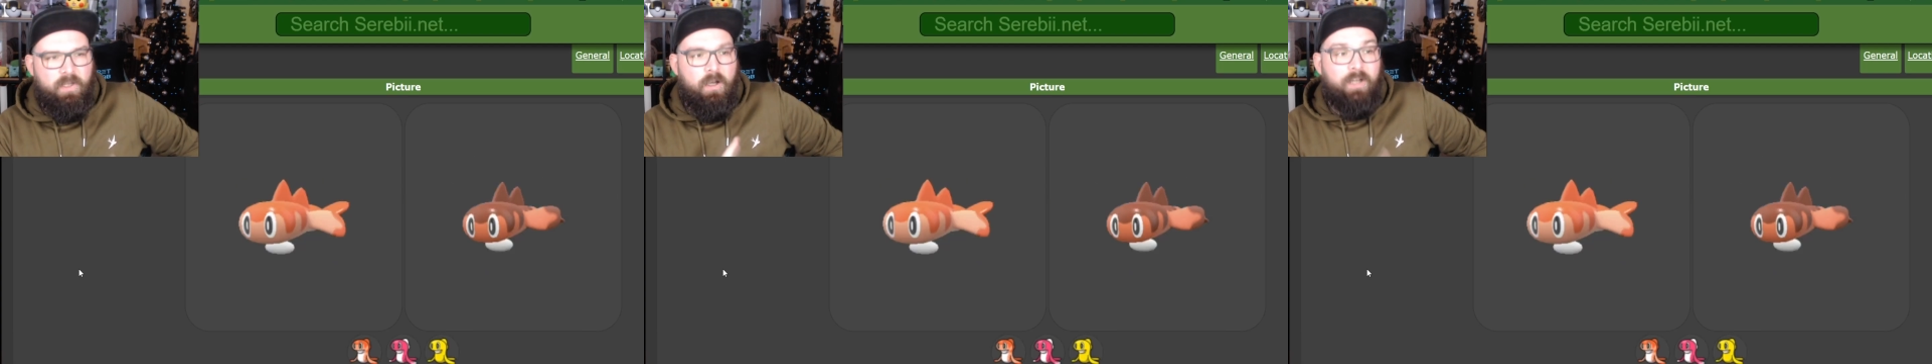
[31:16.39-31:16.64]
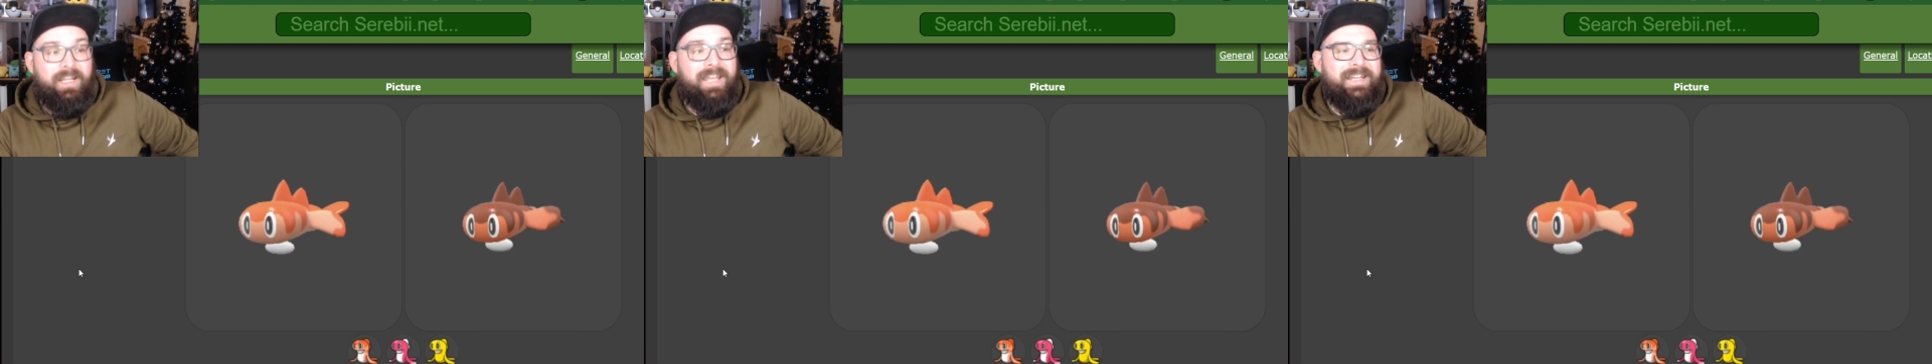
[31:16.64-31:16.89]

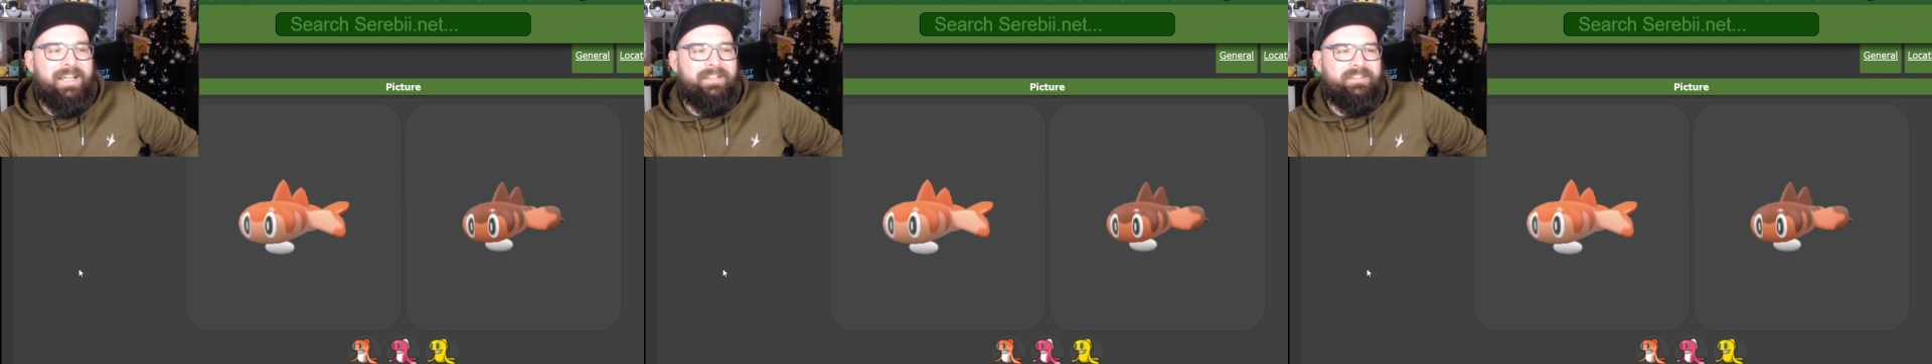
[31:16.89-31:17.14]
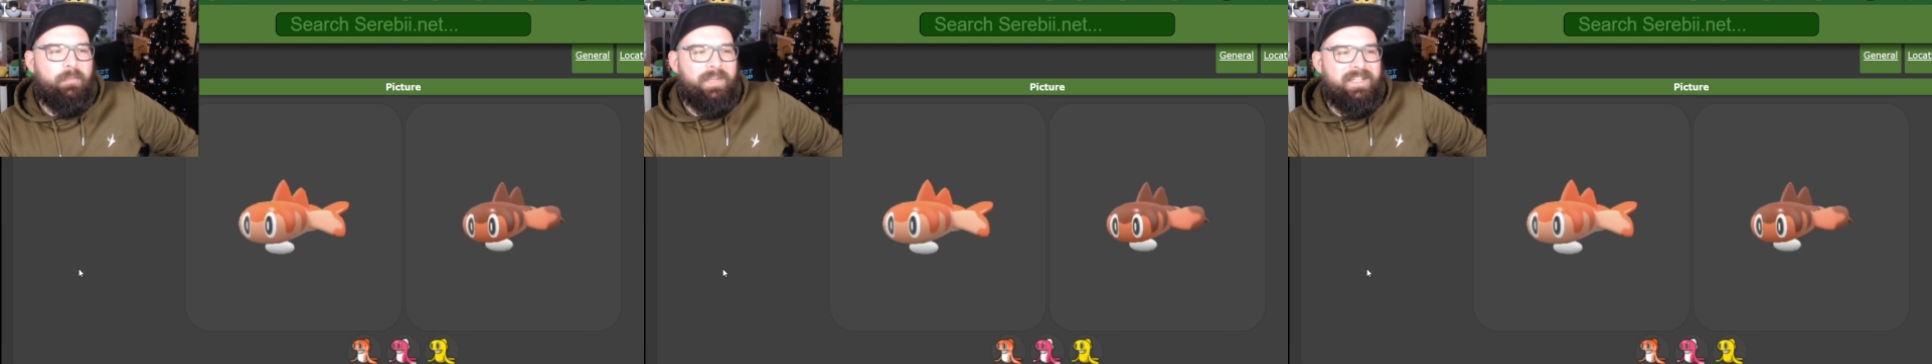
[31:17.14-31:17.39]
Okay,
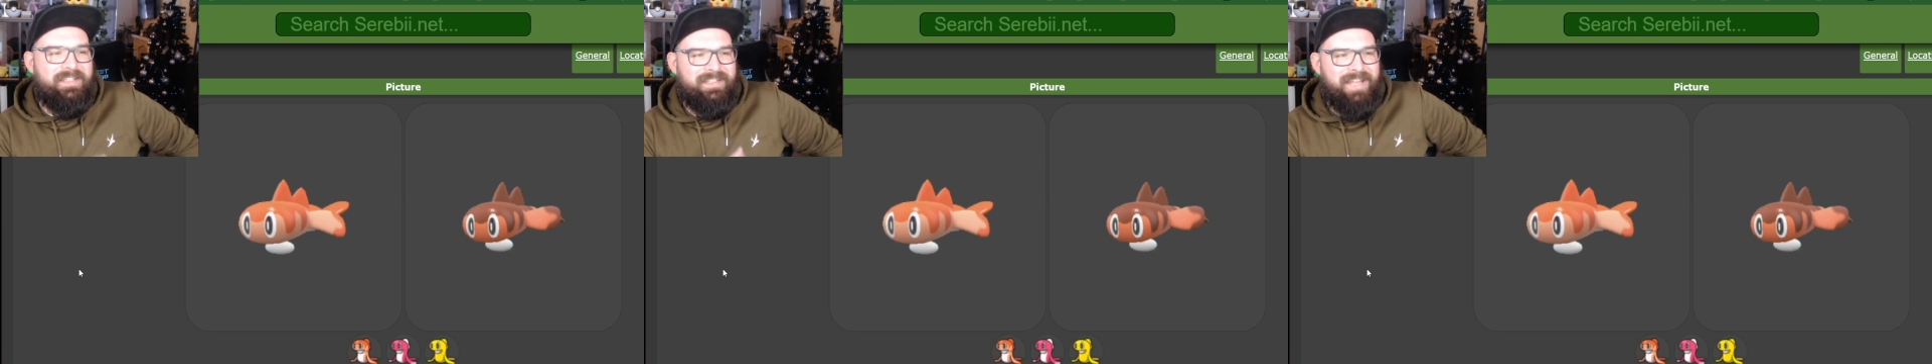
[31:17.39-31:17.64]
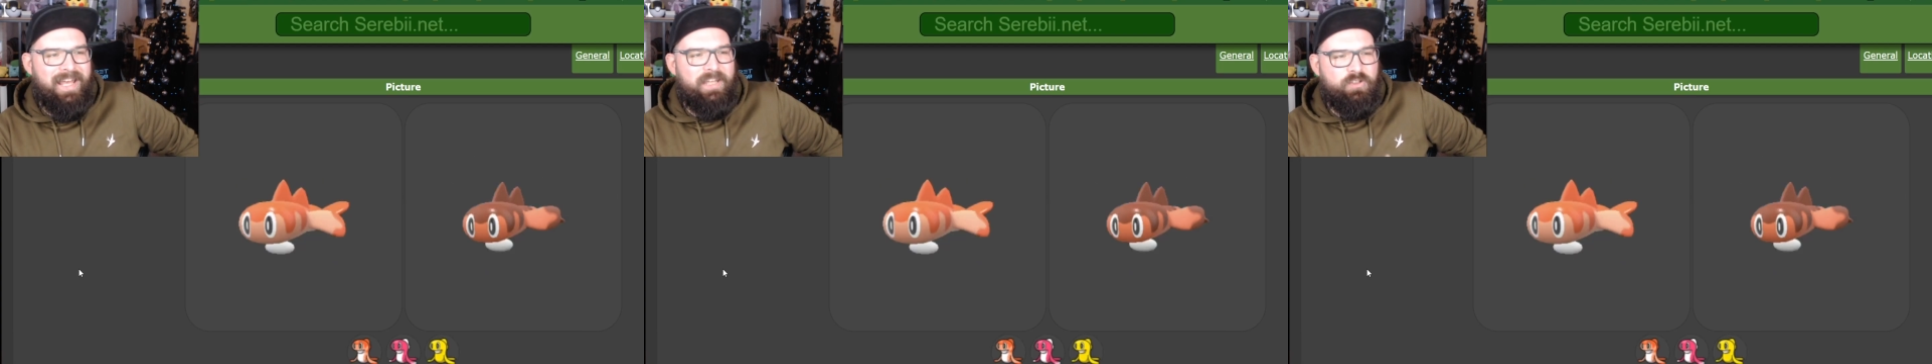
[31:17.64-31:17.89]
next up is
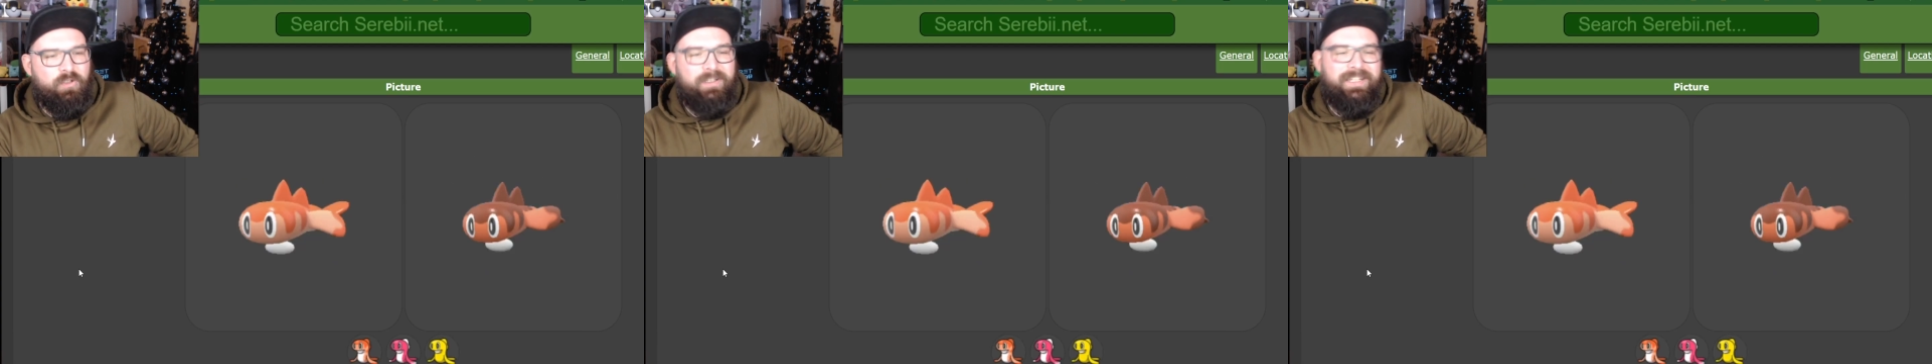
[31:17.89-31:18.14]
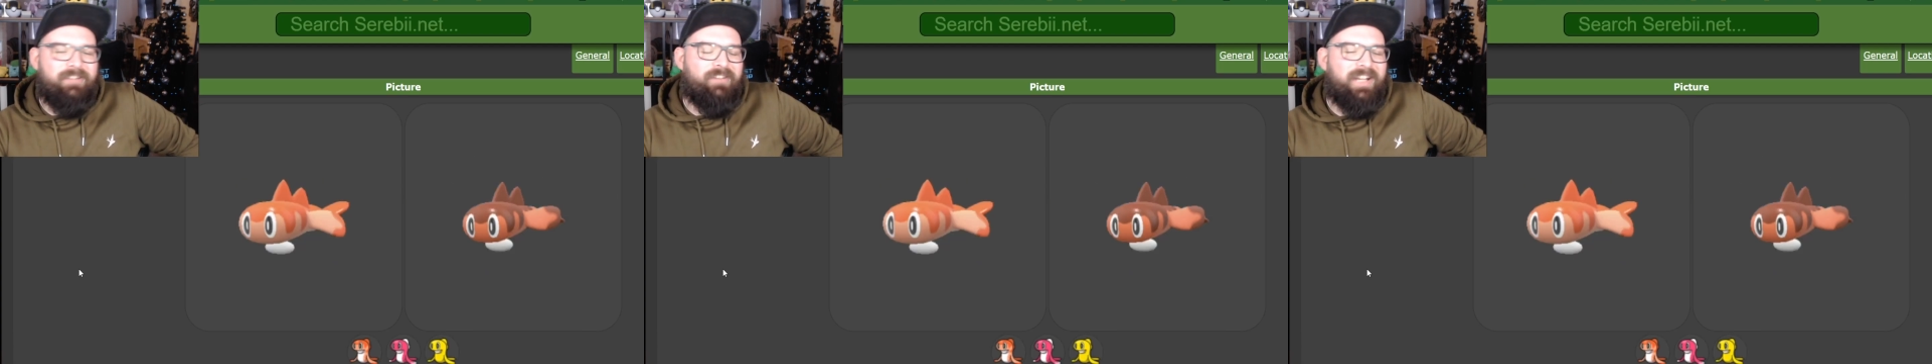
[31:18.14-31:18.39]

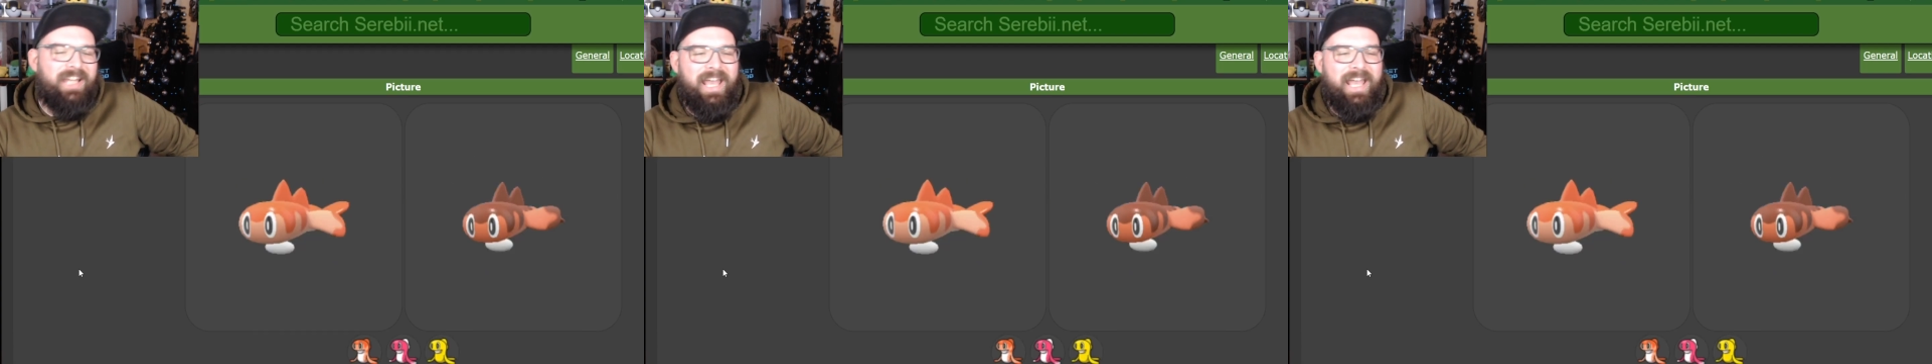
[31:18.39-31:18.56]
Tatsugiri,